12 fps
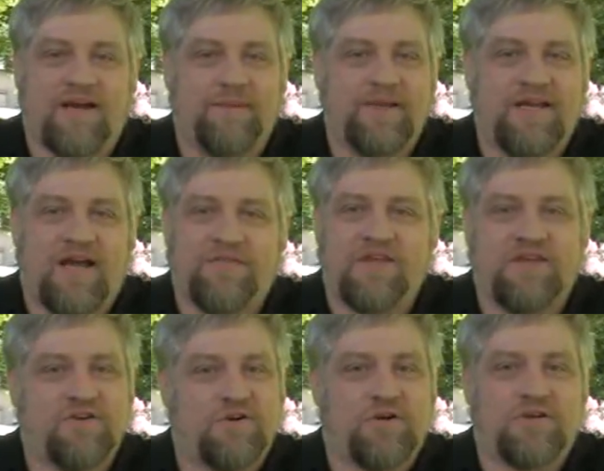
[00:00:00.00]
I mean, I
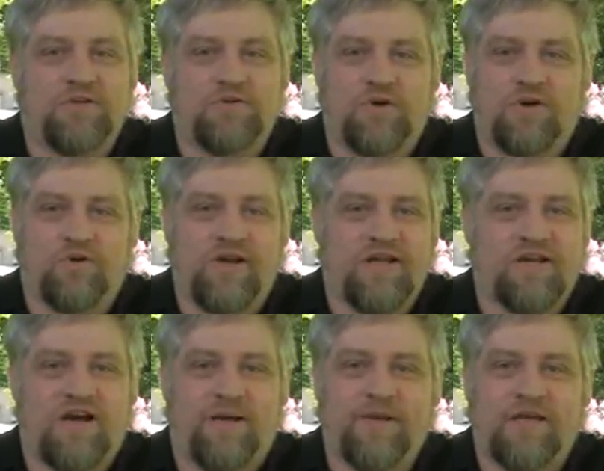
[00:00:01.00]
think you do a great
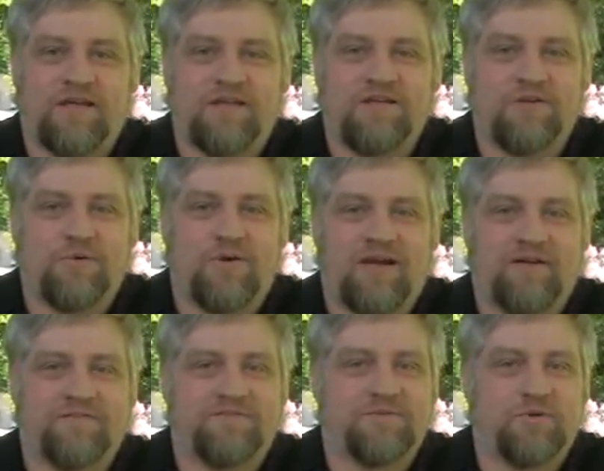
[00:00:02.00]
comic, and you
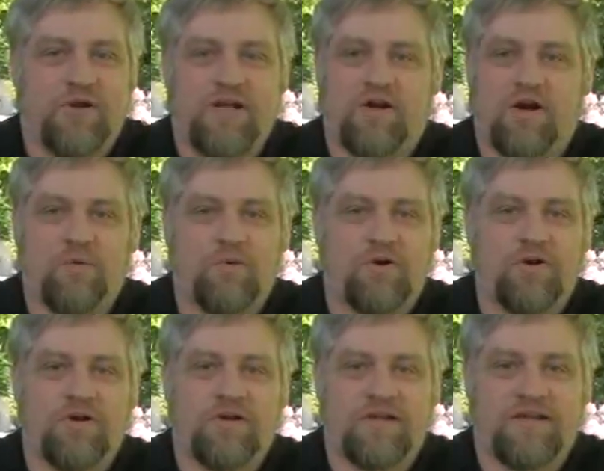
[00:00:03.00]
have great
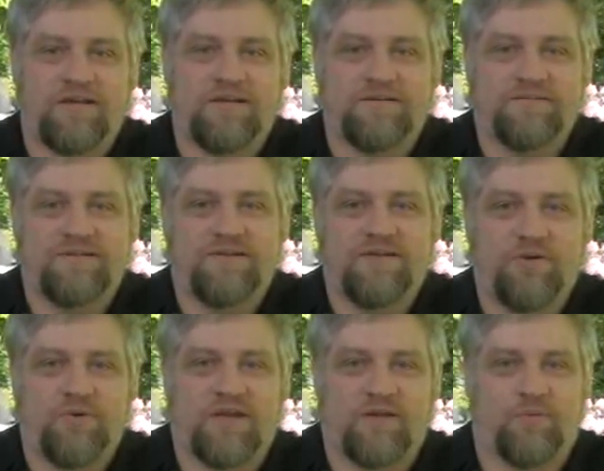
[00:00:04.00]
artwork, and
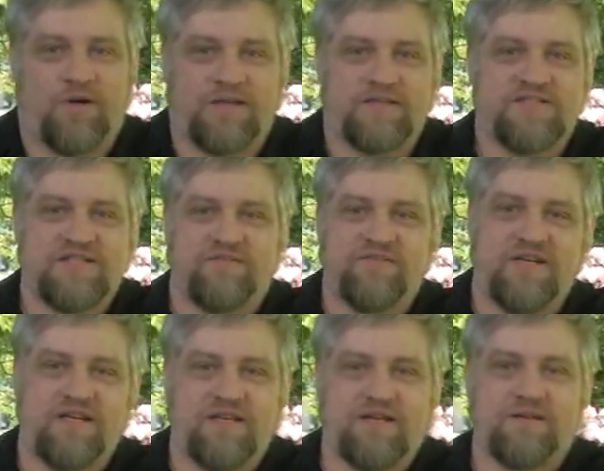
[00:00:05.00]
you get, what,
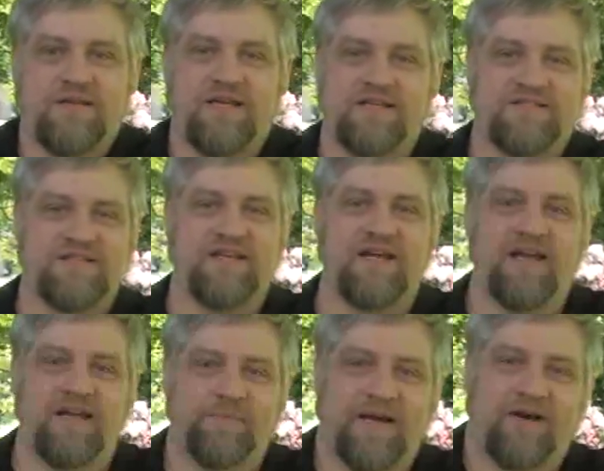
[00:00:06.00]
70 hits a day
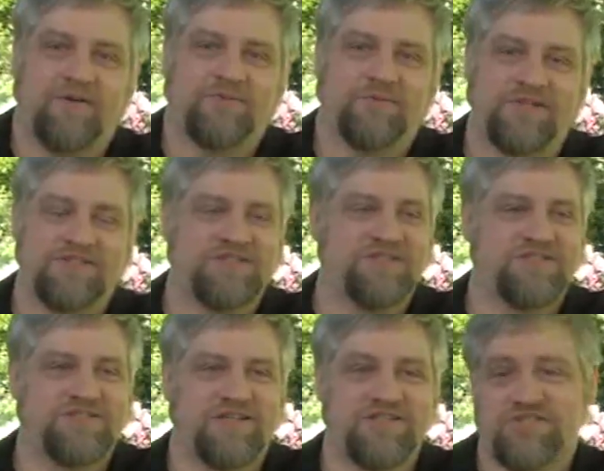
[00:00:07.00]
about it, which
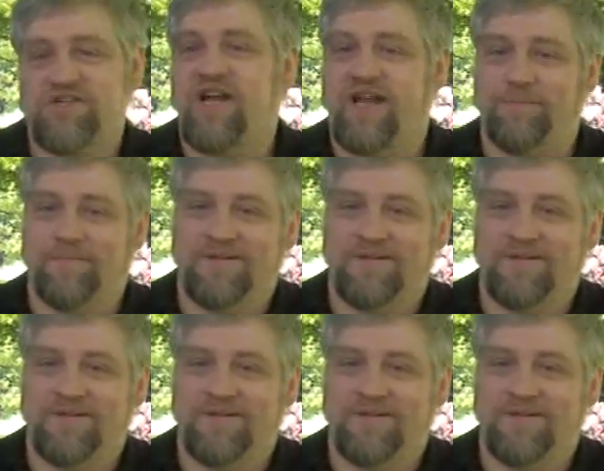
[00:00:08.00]
is a shame.